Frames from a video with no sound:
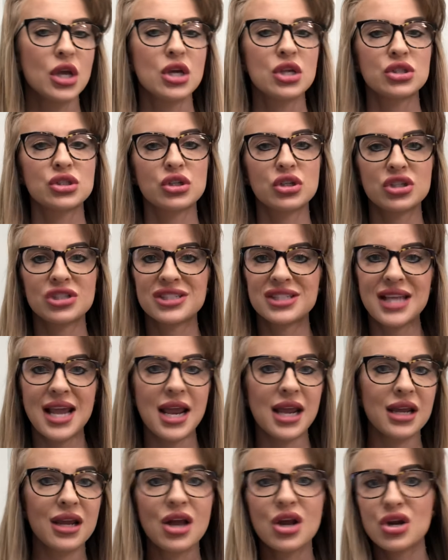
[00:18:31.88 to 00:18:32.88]
So you're
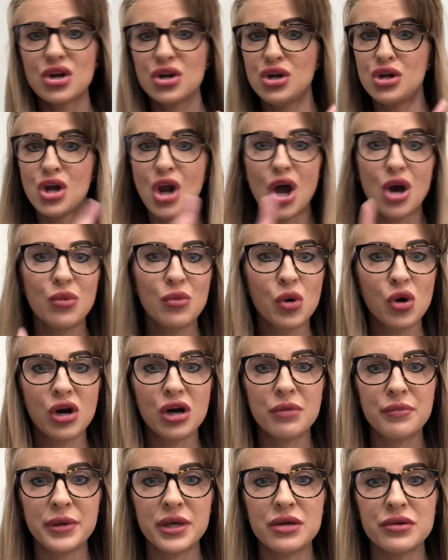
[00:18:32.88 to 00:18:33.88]
saying, no more
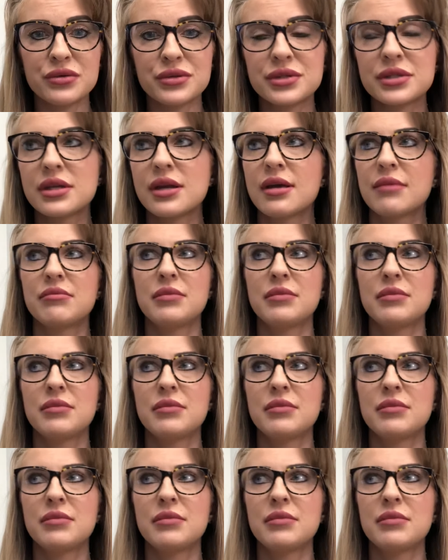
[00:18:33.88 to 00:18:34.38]
abuse,